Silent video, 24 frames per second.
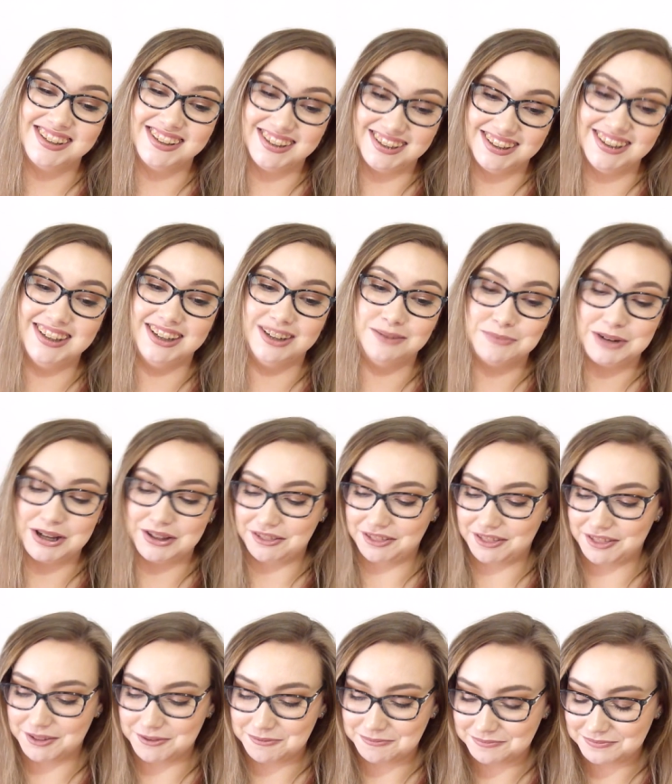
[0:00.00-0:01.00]
in a month.
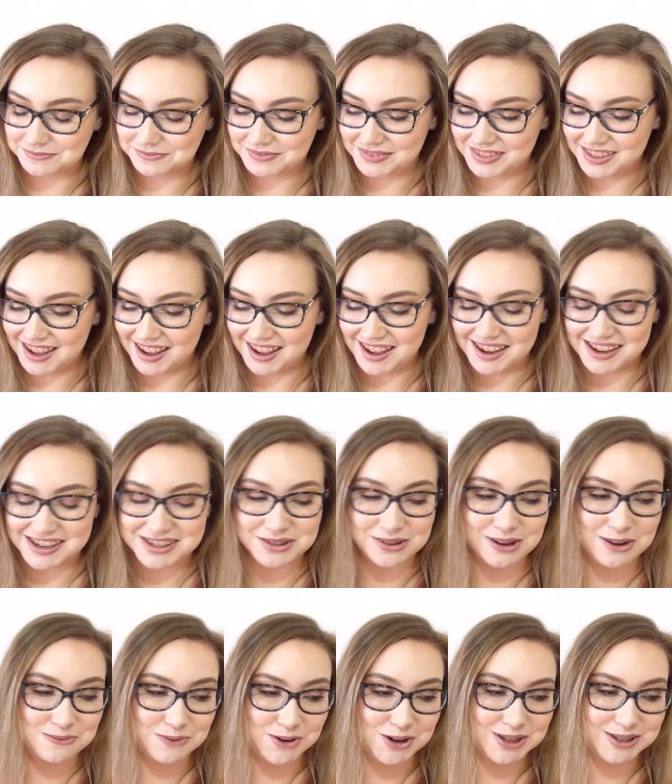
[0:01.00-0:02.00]
So
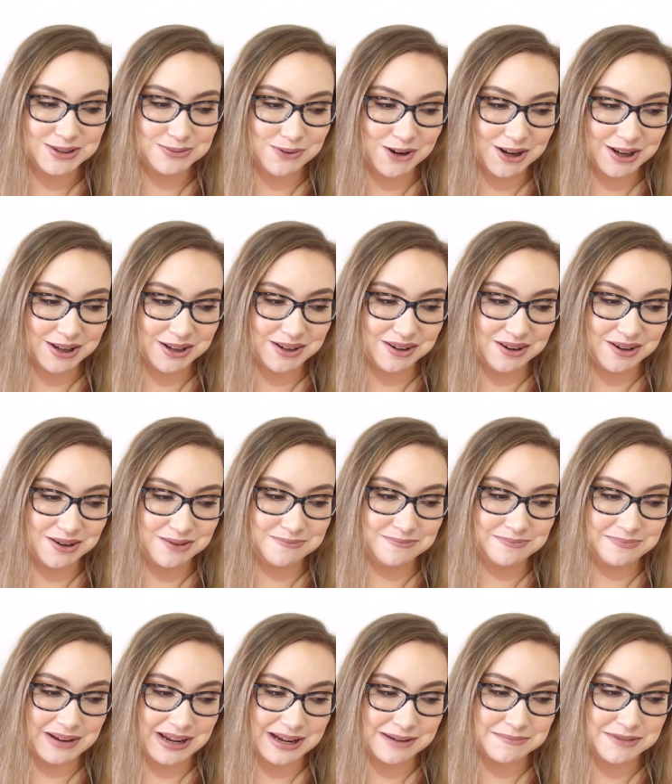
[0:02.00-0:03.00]
I was working on
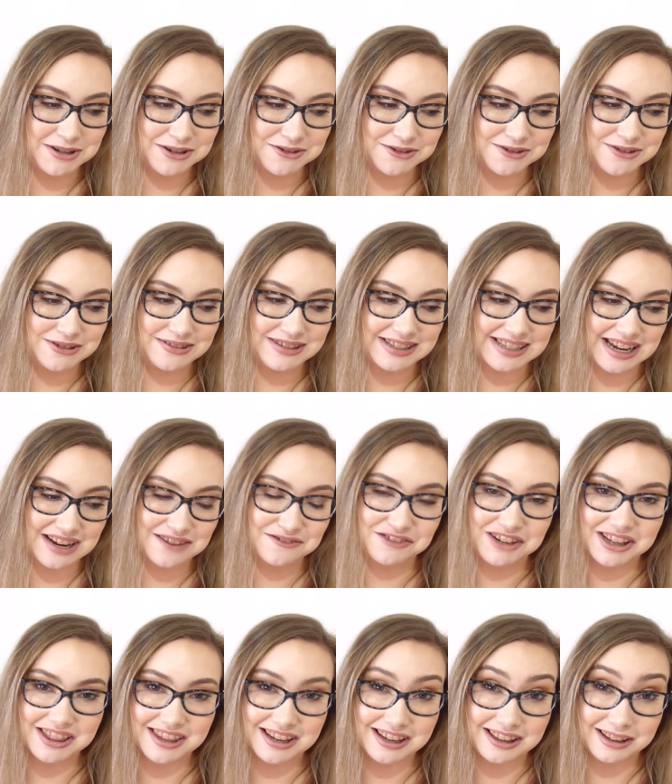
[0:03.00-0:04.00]
Bare Minerals
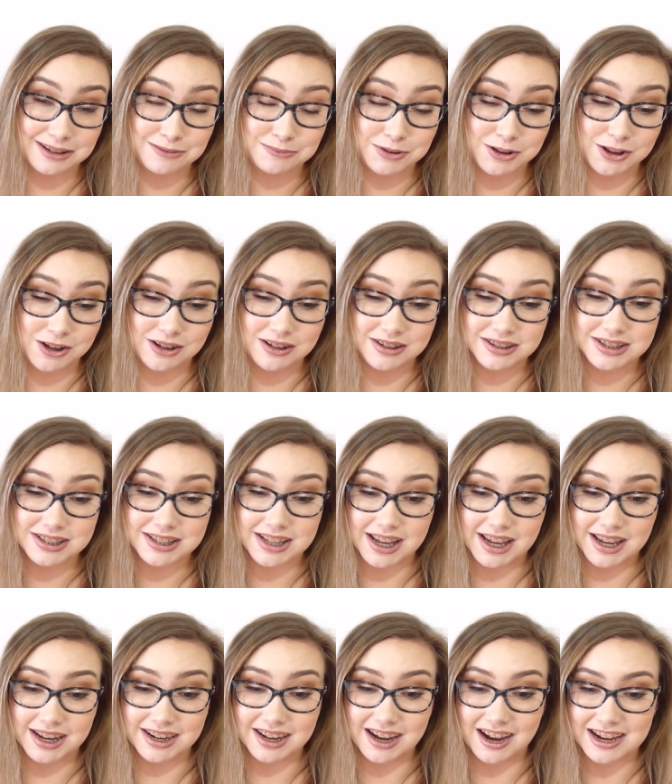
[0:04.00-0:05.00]
Everything Lip Gloss,
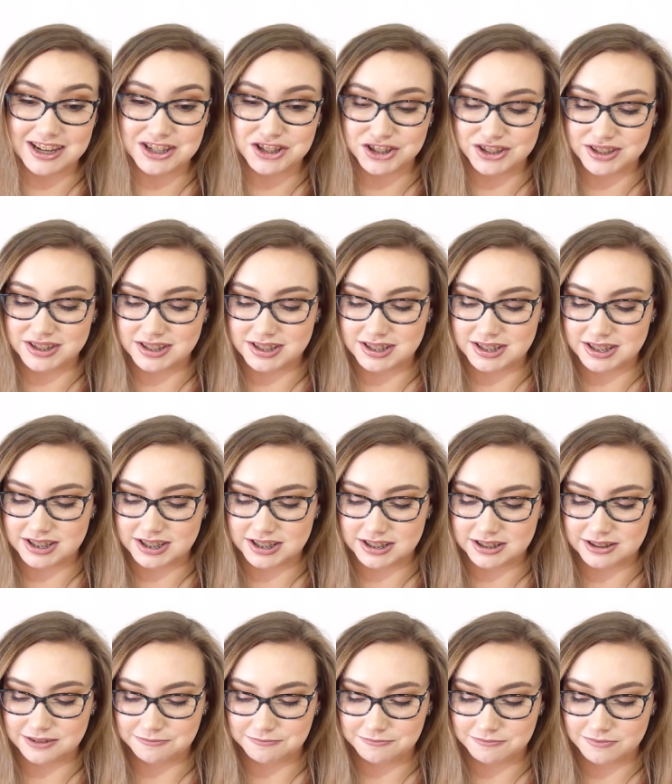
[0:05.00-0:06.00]
and I just
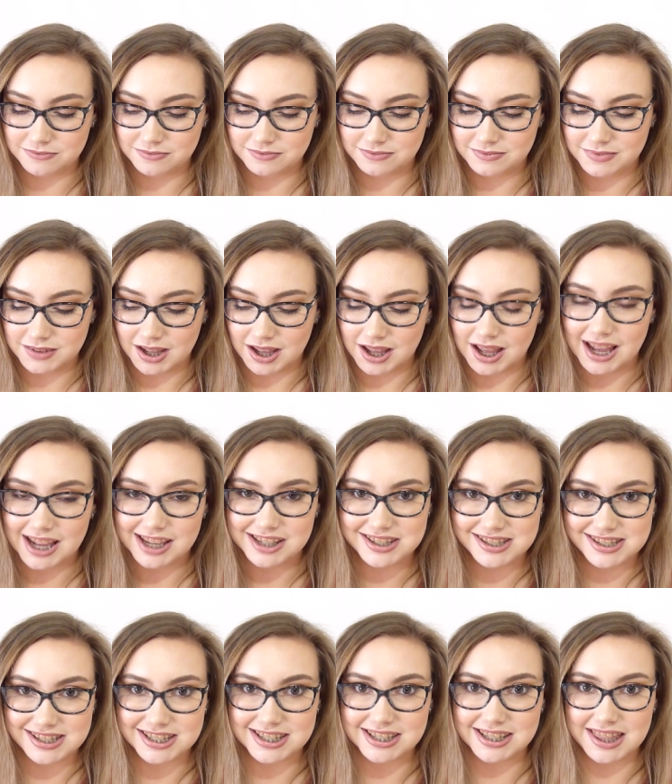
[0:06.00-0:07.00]

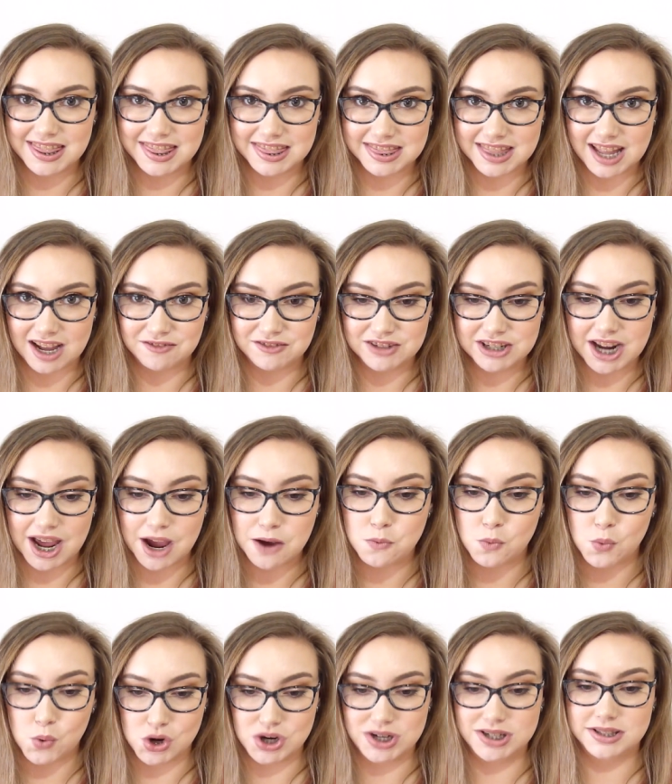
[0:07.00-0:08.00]
didn't love it. I
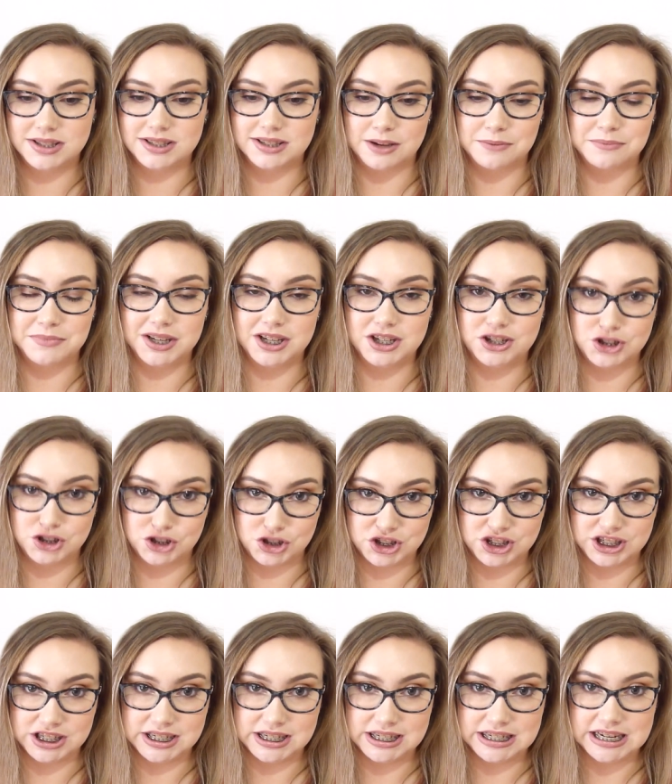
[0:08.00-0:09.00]
wanted something
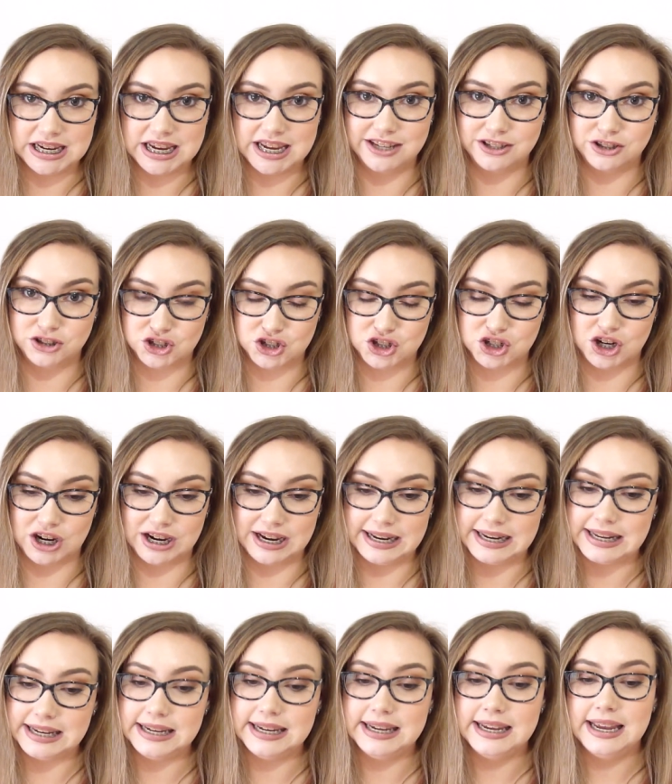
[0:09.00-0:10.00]
sheer and
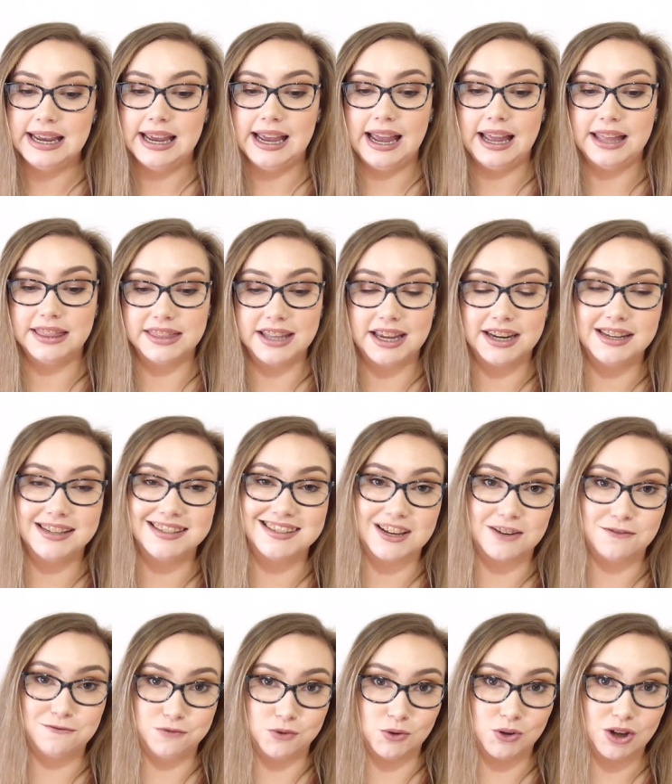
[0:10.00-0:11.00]
shiny, and that is a
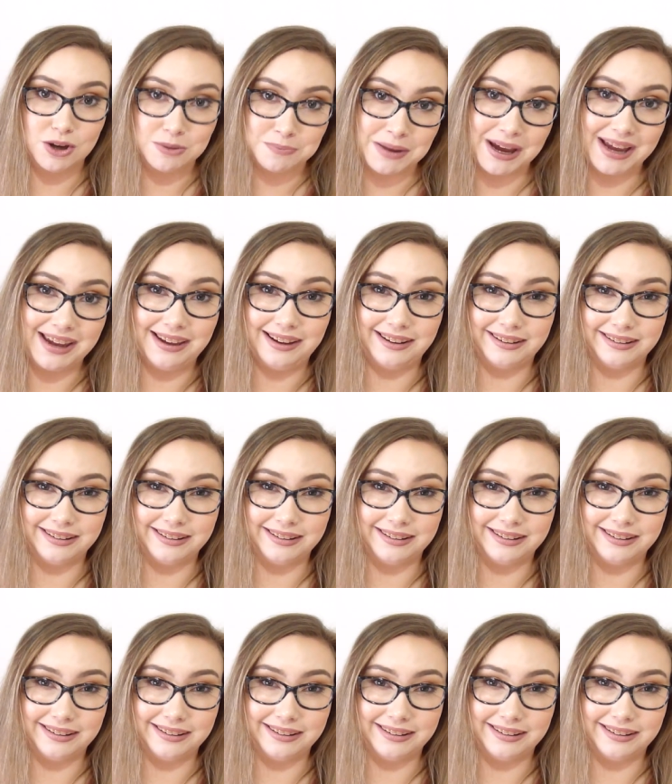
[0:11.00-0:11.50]
full opaque